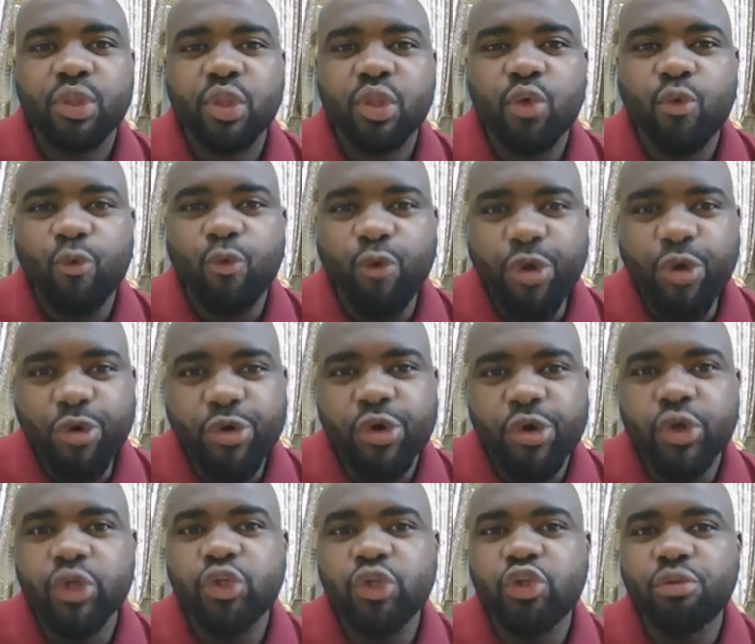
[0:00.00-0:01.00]
we are
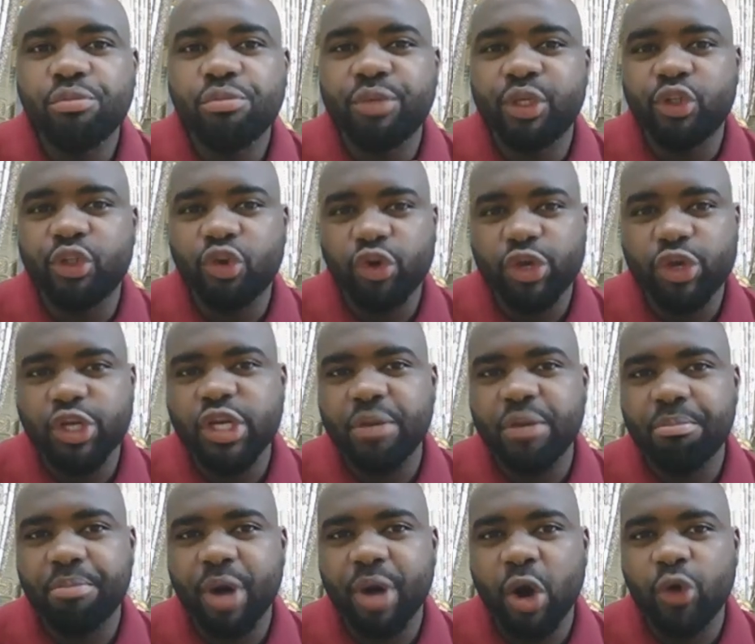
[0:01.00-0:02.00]
going to be talking
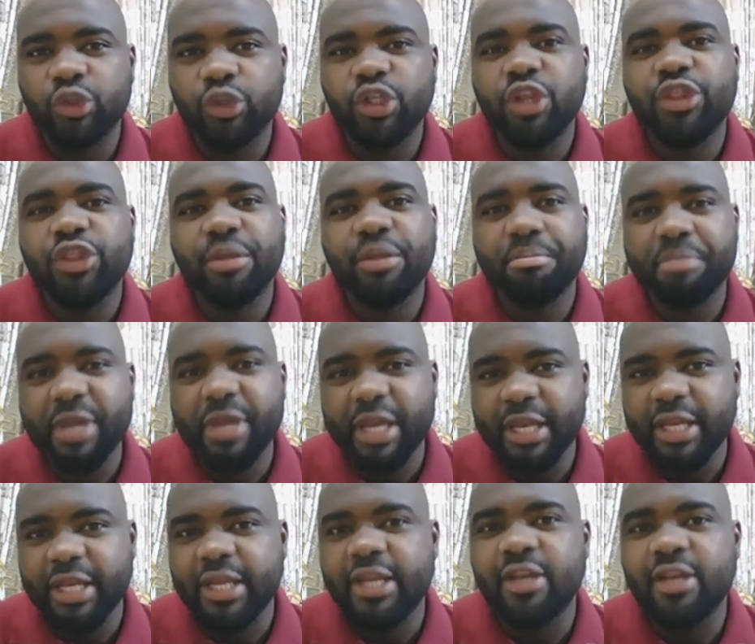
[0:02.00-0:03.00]
about the
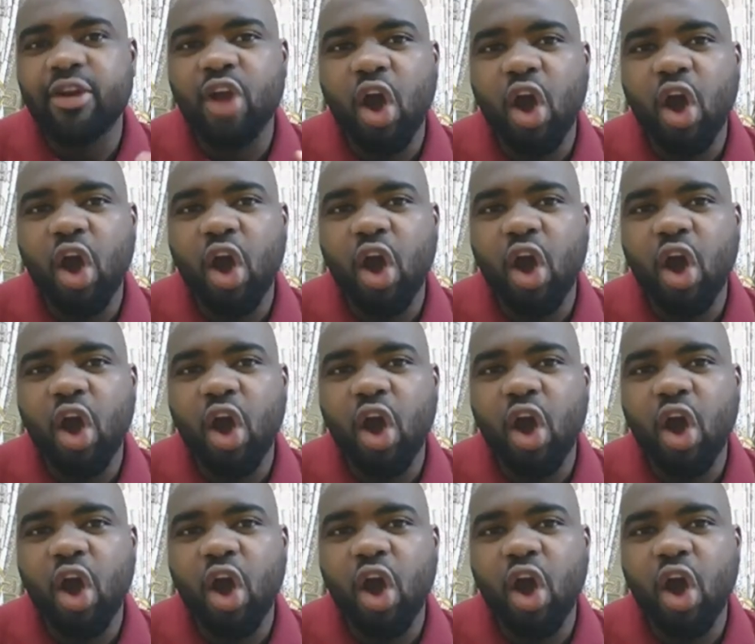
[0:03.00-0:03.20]
meaning